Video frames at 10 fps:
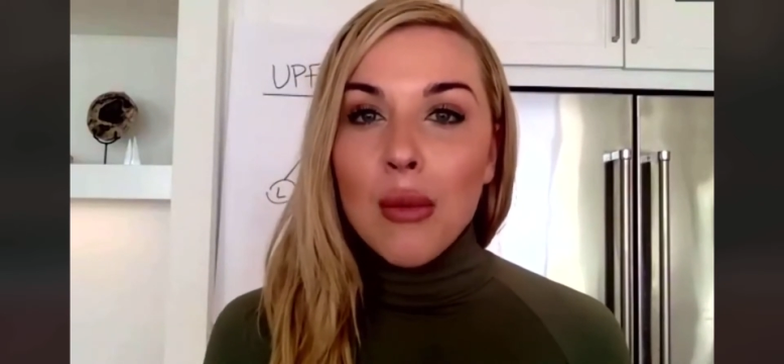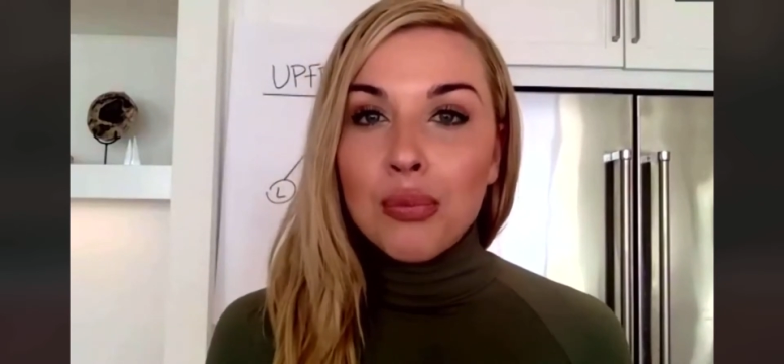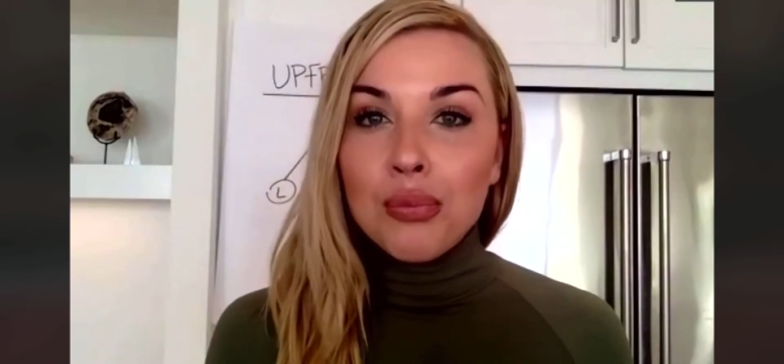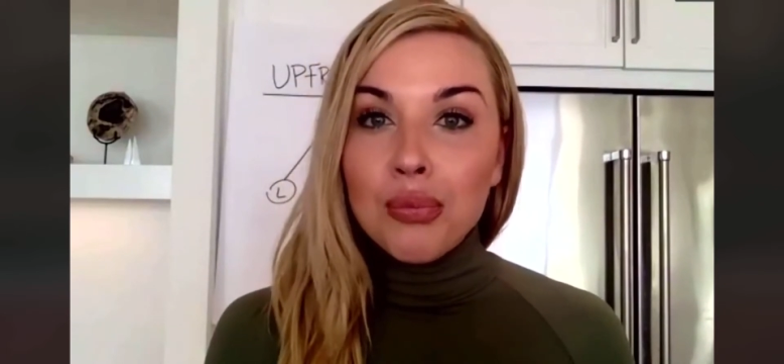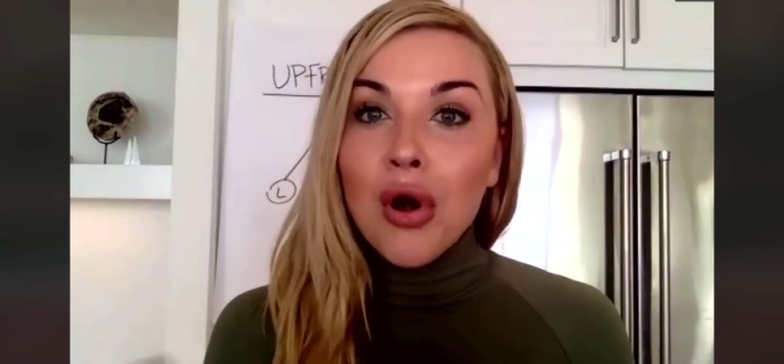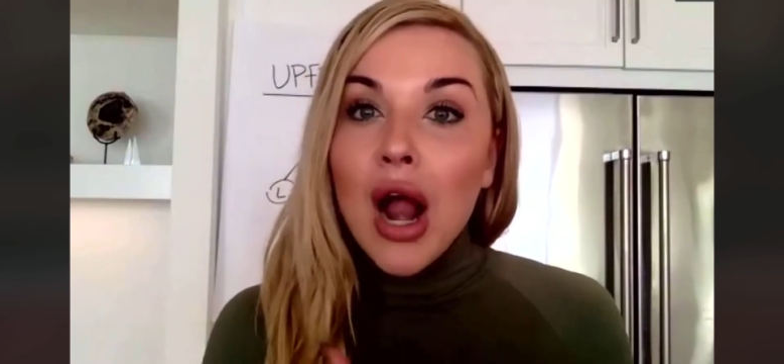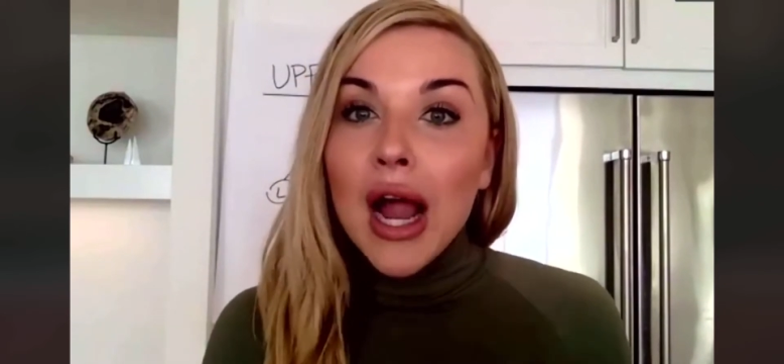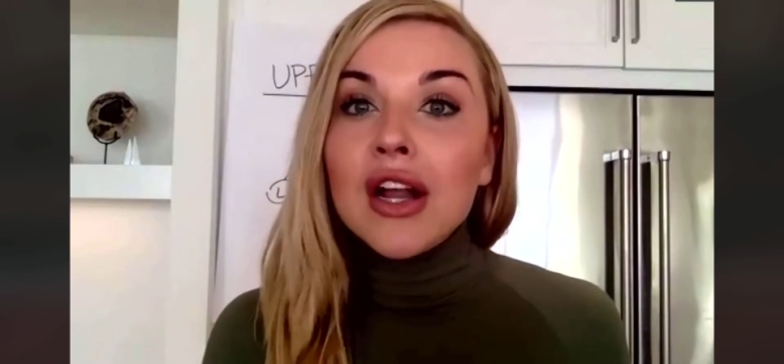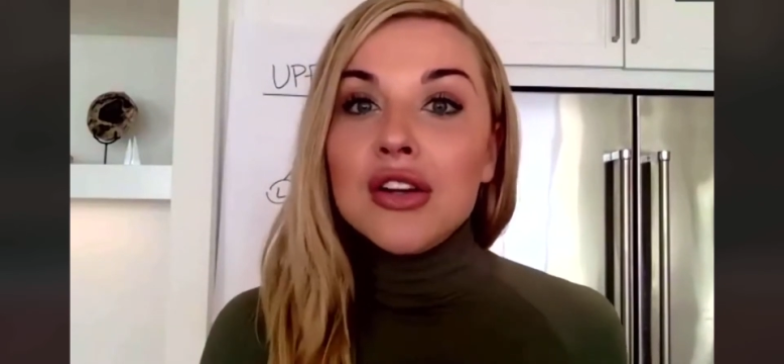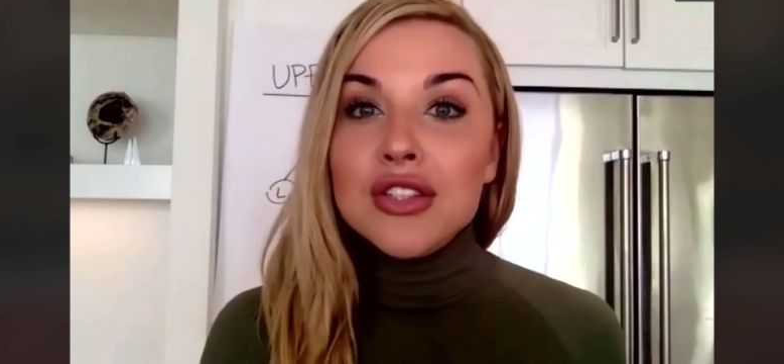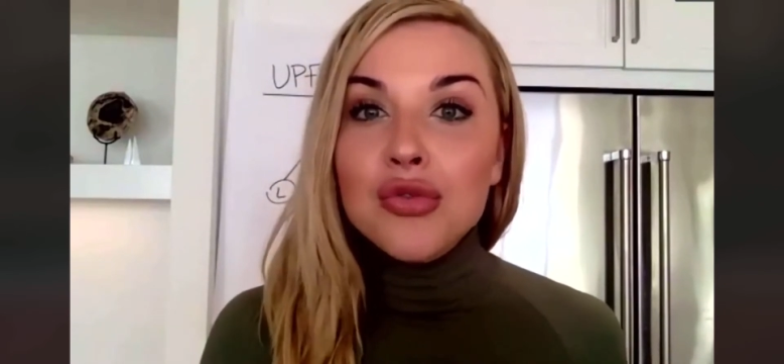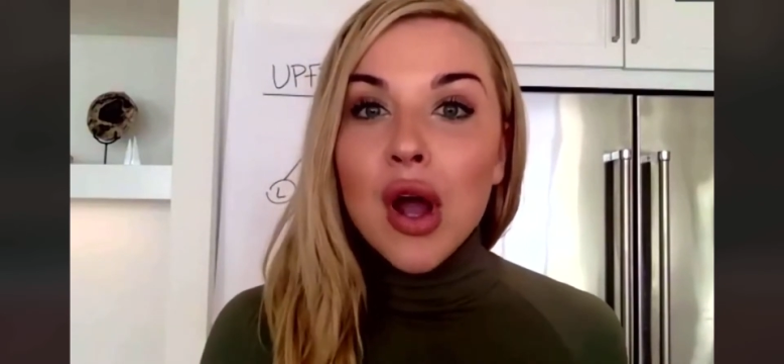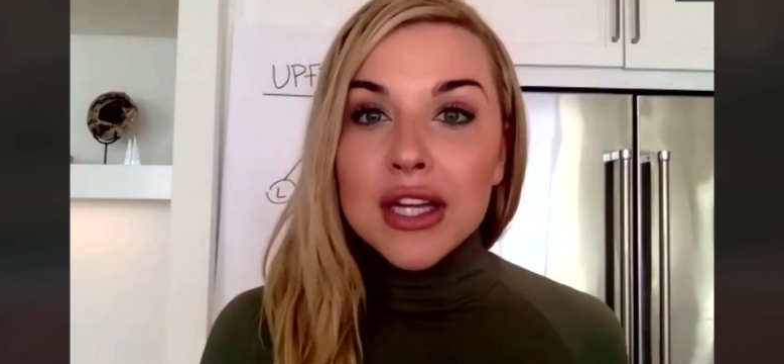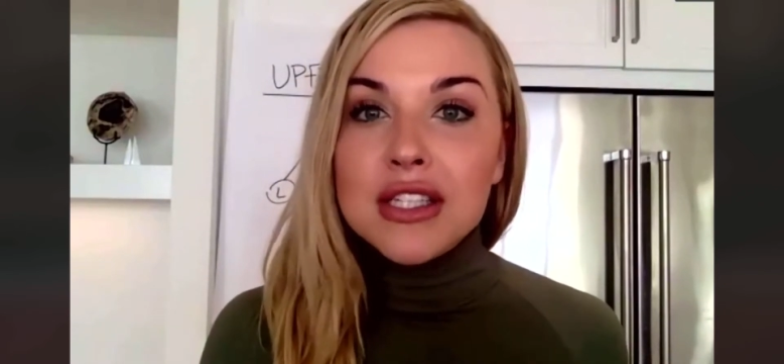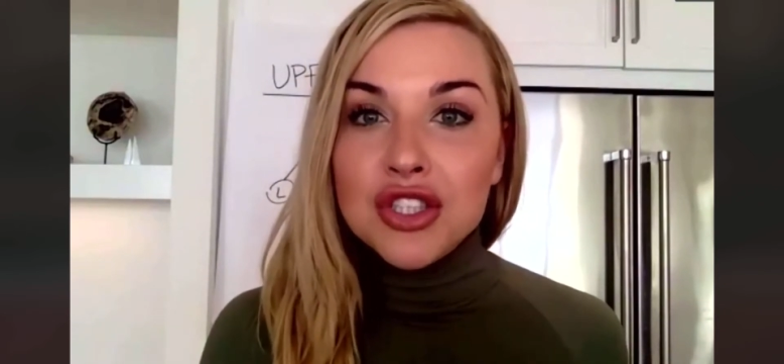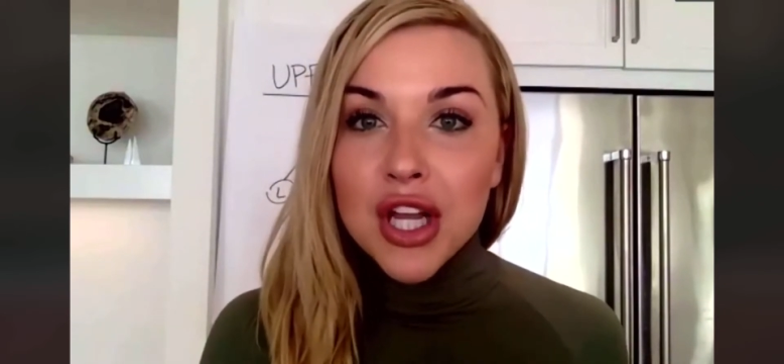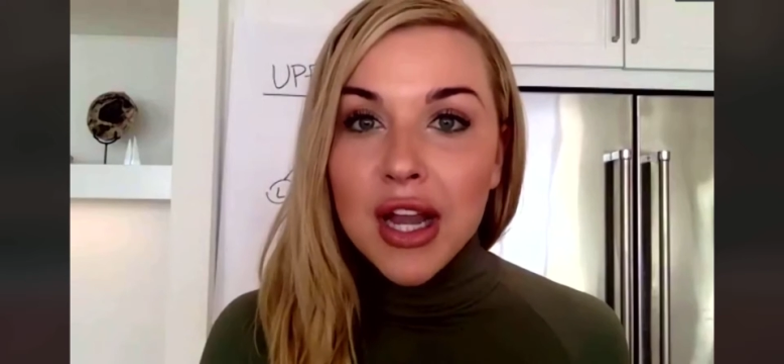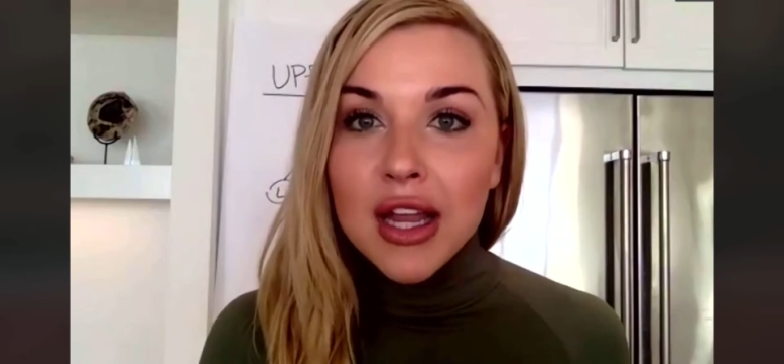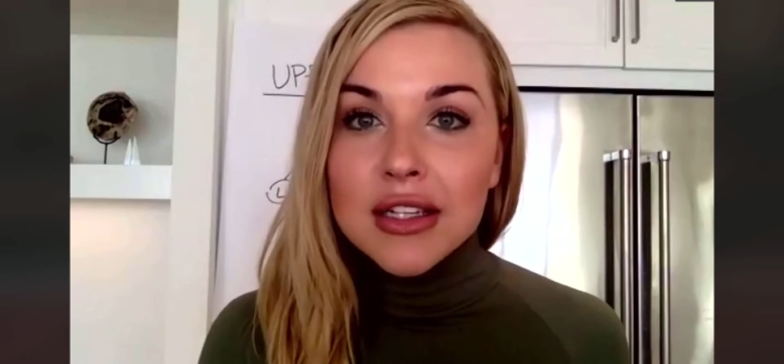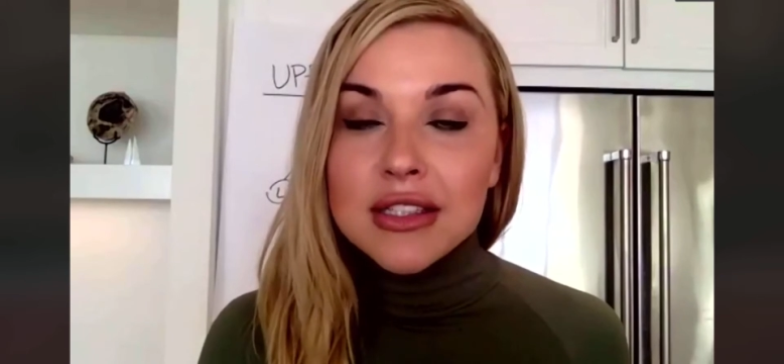prior to
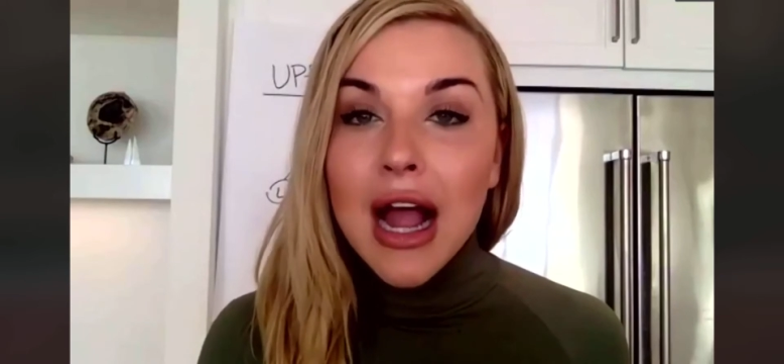Isagenix,